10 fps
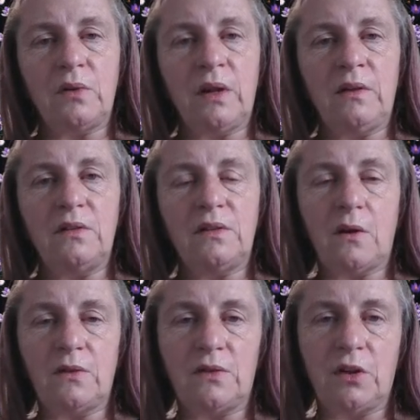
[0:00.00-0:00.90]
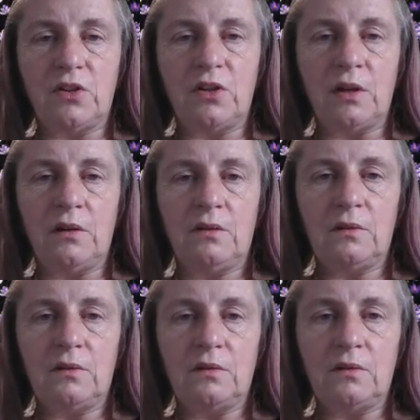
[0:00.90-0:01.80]
doing the soul searching,
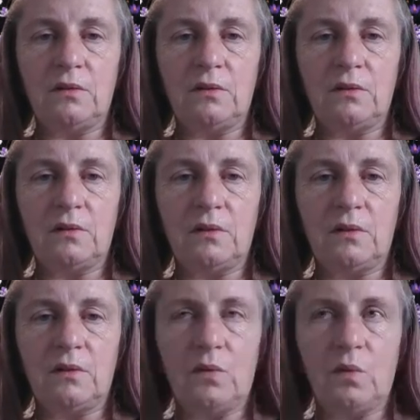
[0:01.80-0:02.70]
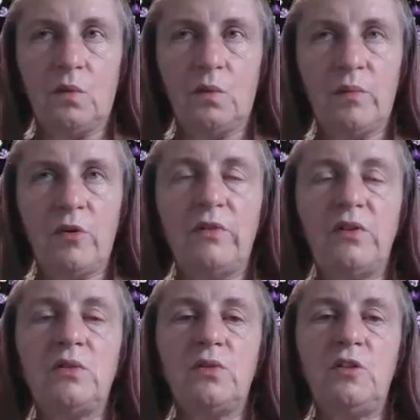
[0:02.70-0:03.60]
we're
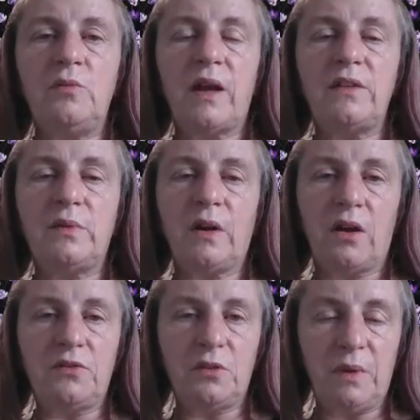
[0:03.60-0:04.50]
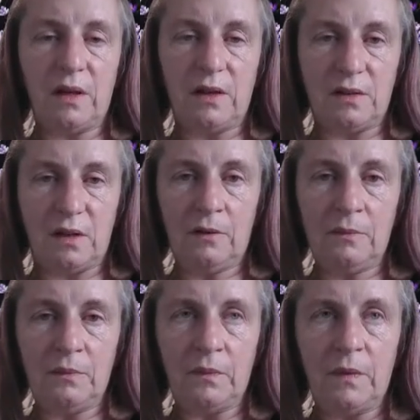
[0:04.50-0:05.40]
moving to a new place where life should be
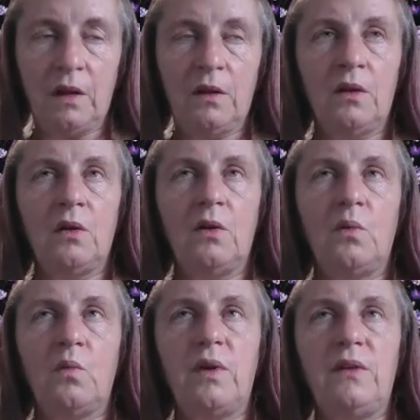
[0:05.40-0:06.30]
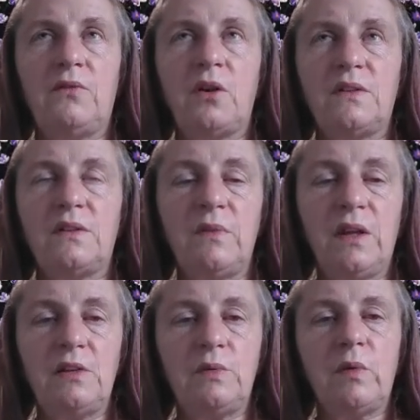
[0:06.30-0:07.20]
easier. We've got
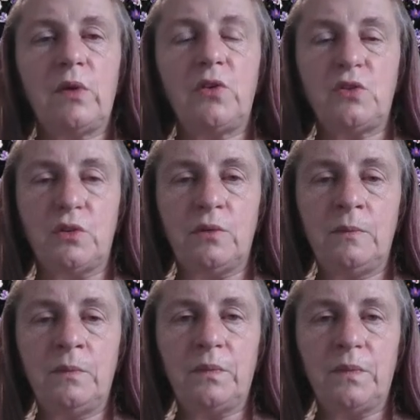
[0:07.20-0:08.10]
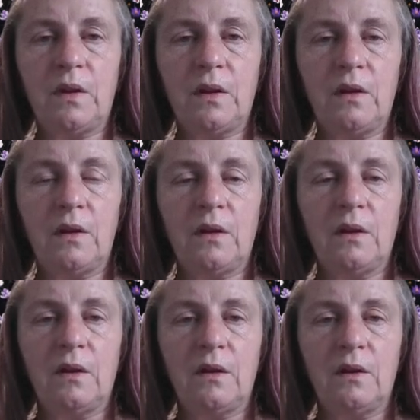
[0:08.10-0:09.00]
some things we want to do.
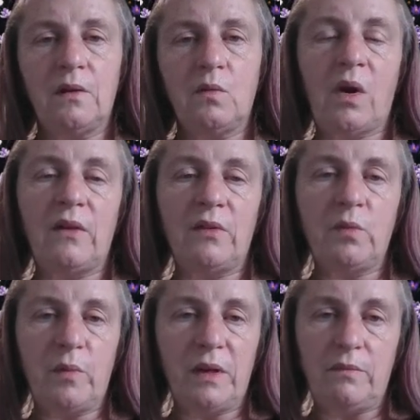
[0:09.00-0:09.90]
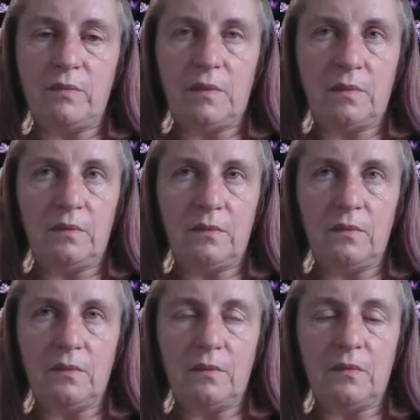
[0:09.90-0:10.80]
One of them will be
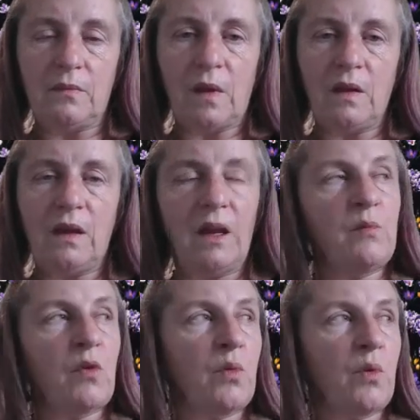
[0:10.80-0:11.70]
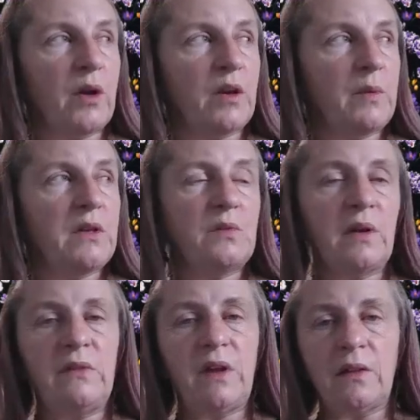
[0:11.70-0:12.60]
getting more work,
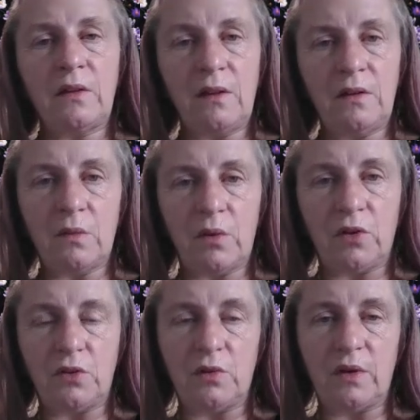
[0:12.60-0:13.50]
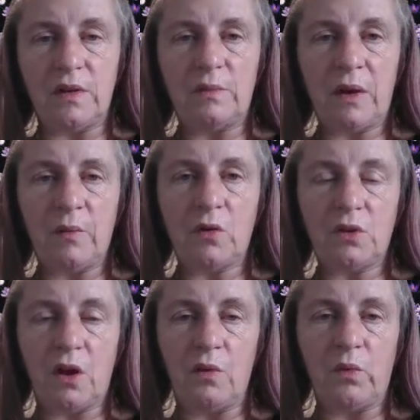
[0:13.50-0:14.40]
because one of the other things I want to do is spend
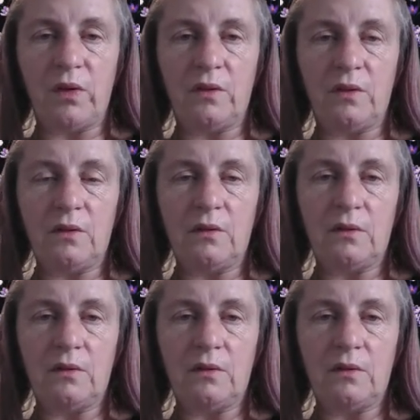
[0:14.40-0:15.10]
more time with